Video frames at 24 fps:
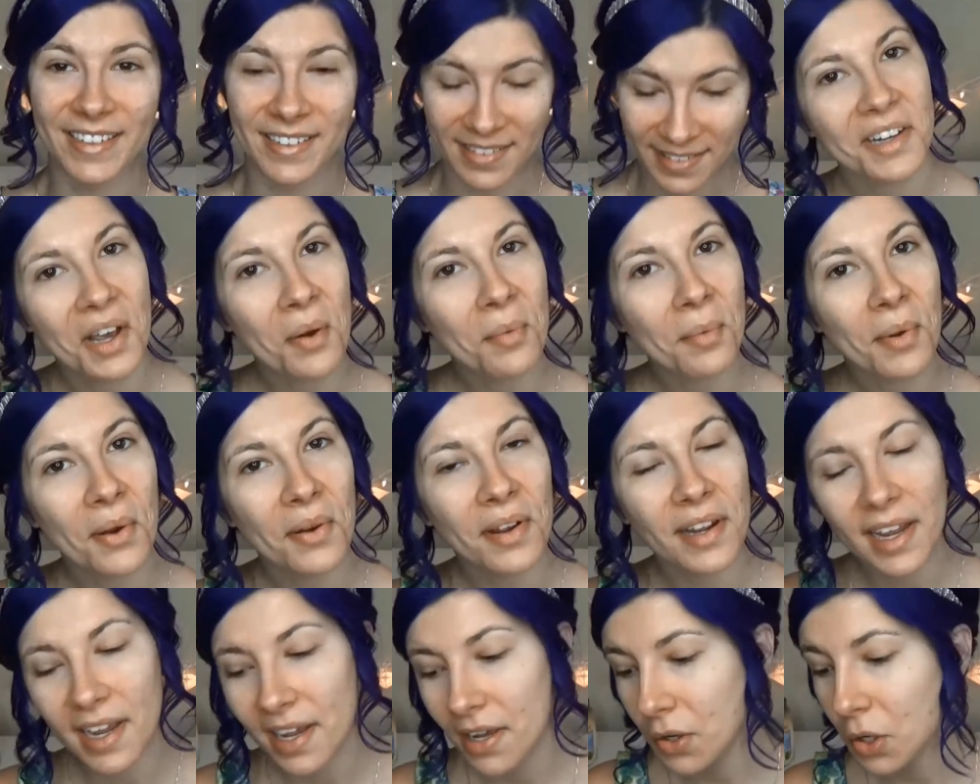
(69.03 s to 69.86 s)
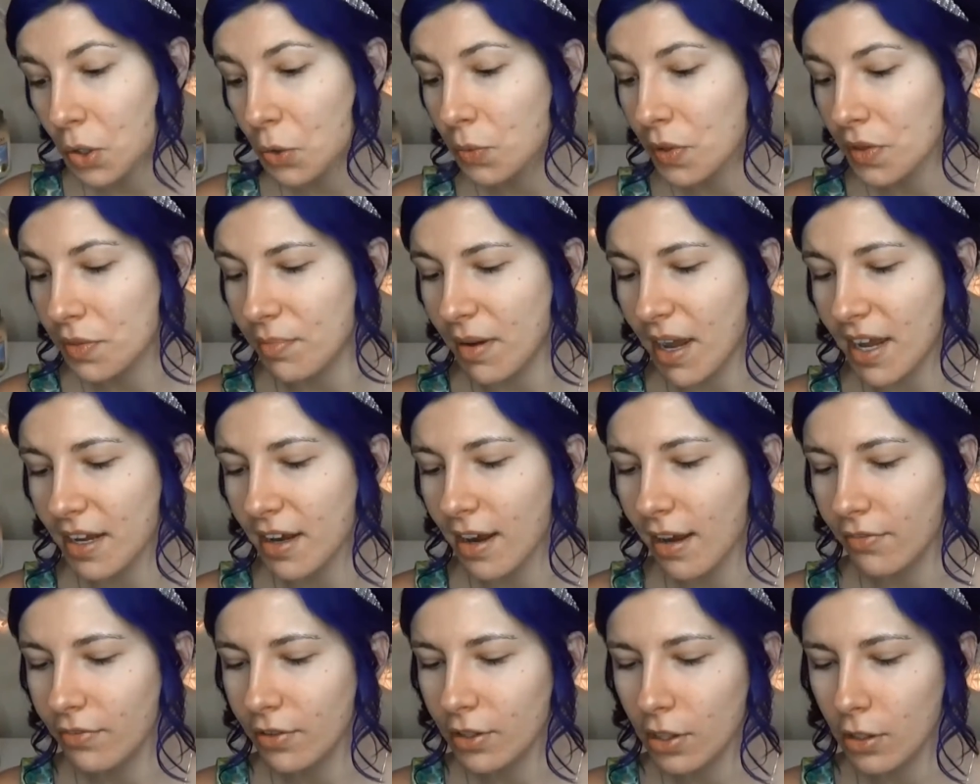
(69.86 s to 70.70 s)
Now I'm going in with my
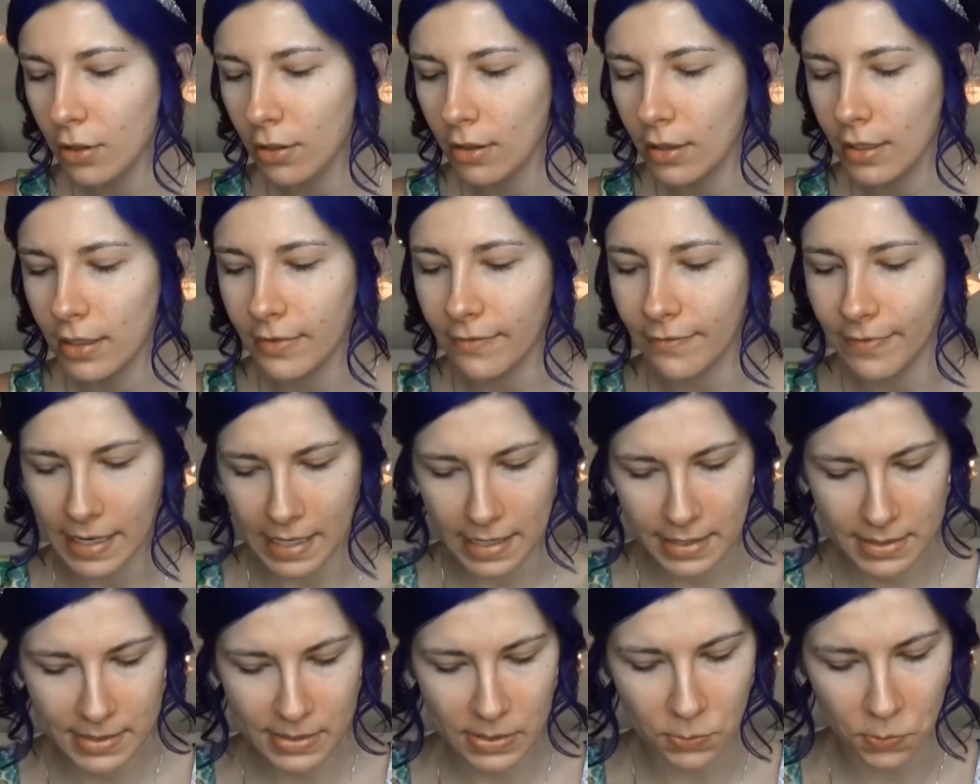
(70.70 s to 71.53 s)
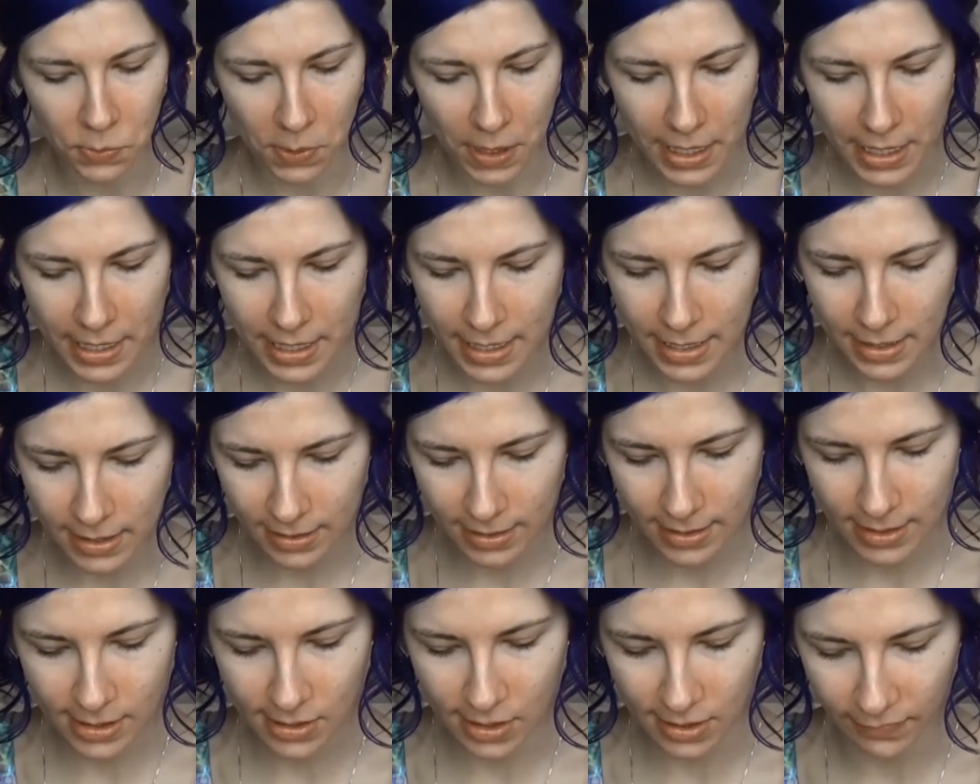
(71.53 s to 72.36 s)
CoverGirl Advanced
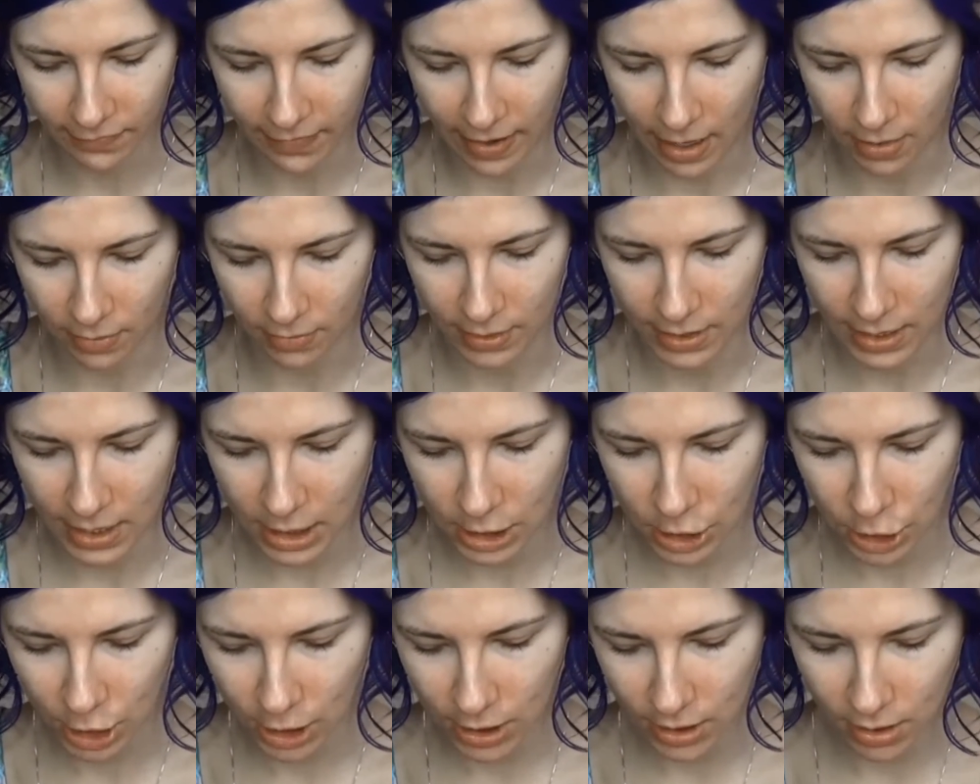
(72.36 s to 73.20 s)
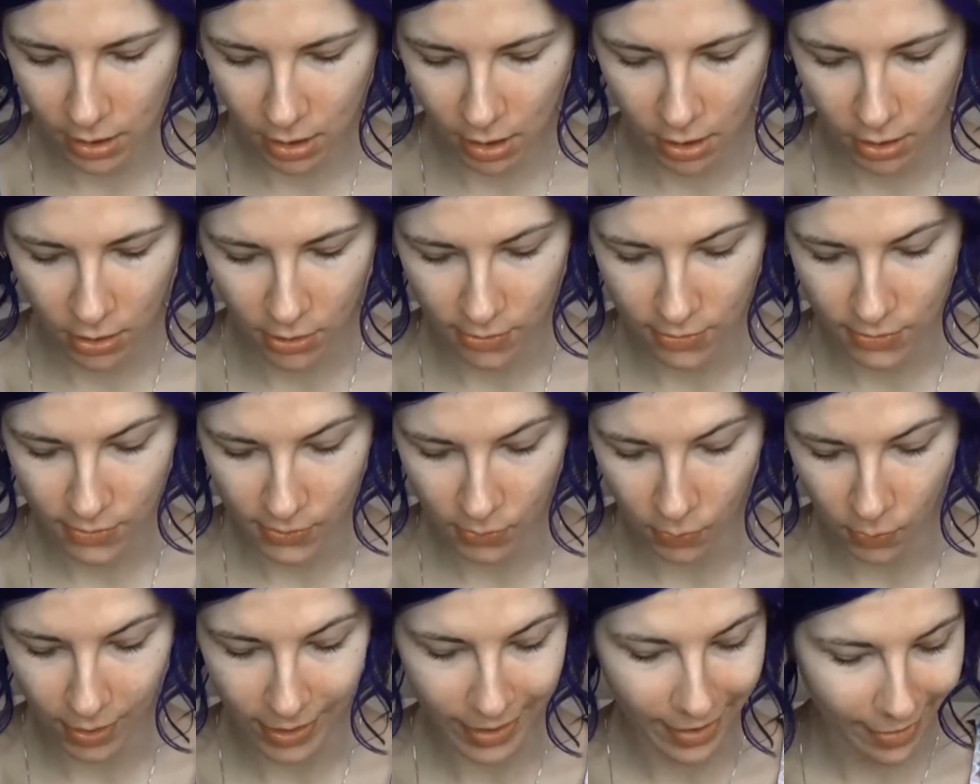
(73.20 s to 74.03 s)
Radiance Foundation. Use
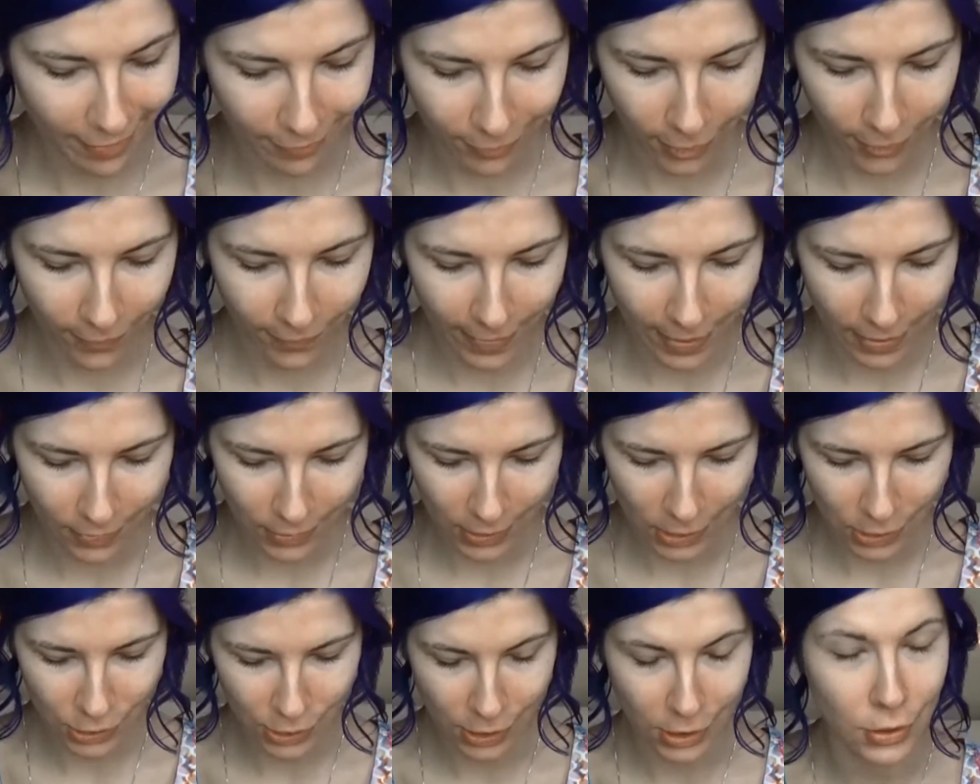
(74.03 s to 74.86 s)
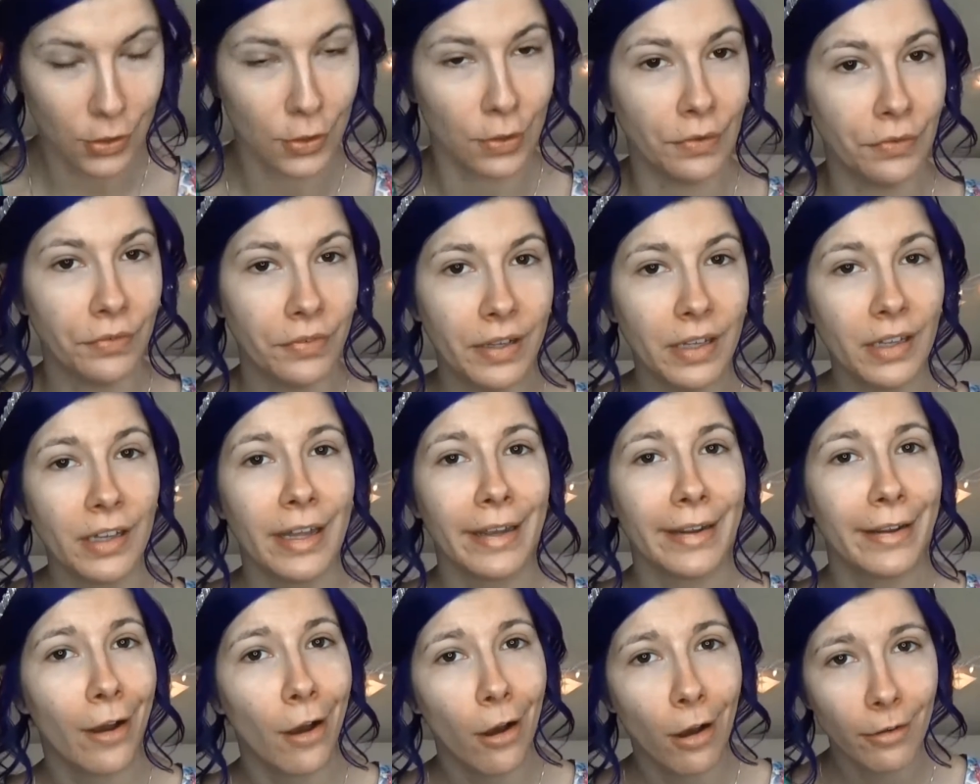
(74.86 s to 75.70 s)
whatever foundation you feel
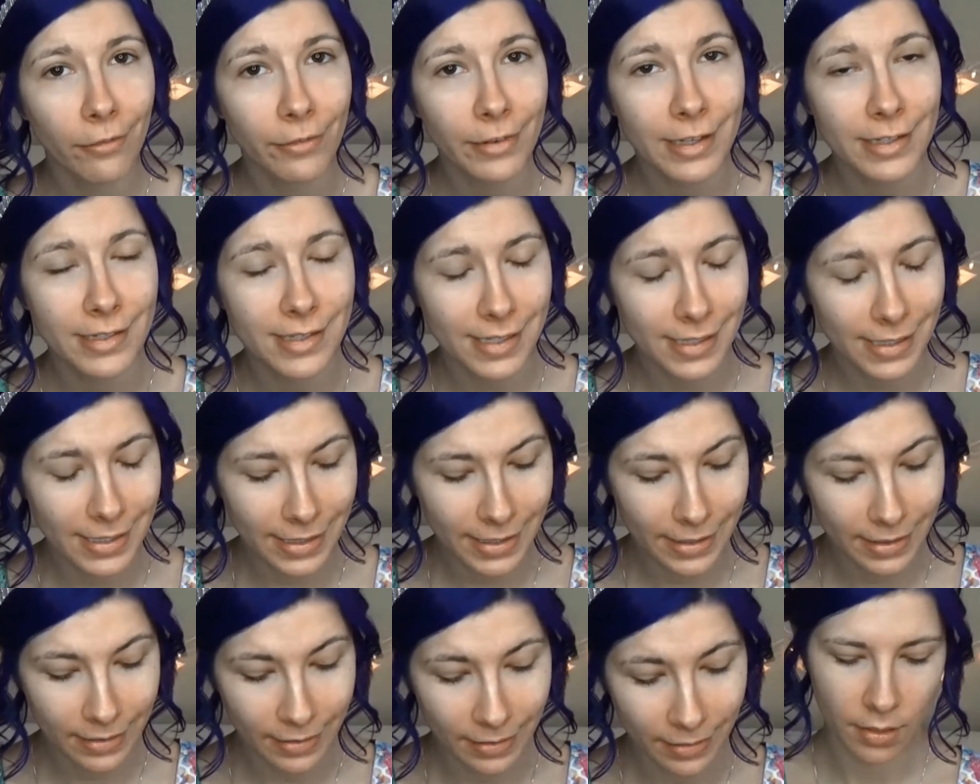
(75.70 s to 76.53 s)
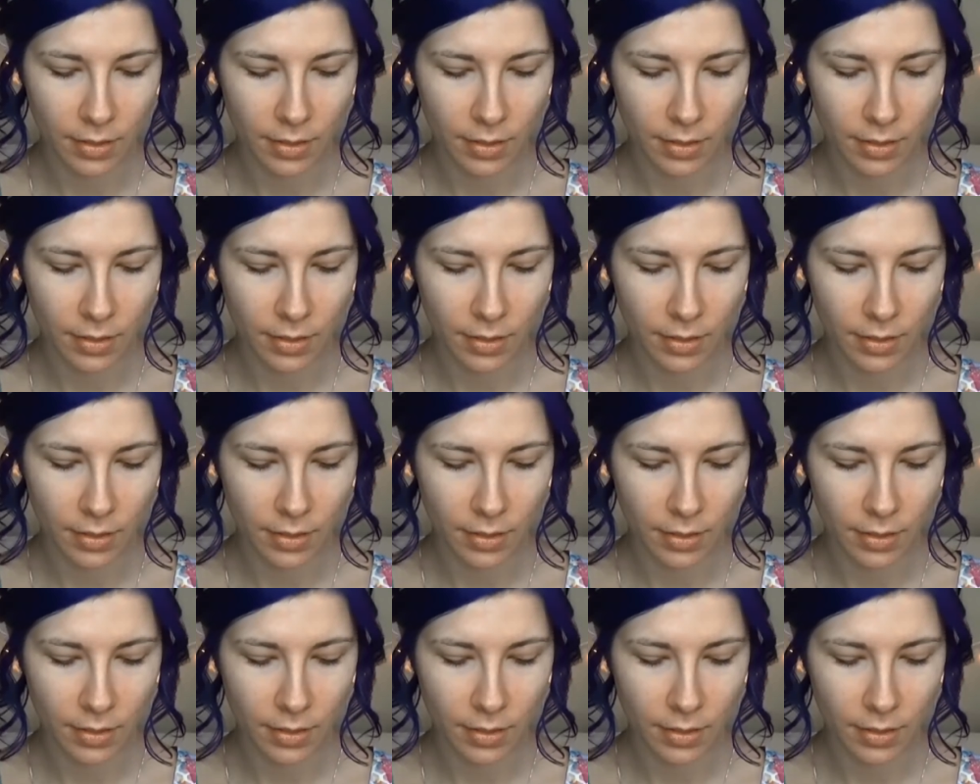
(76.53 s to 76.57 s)
like, obviously.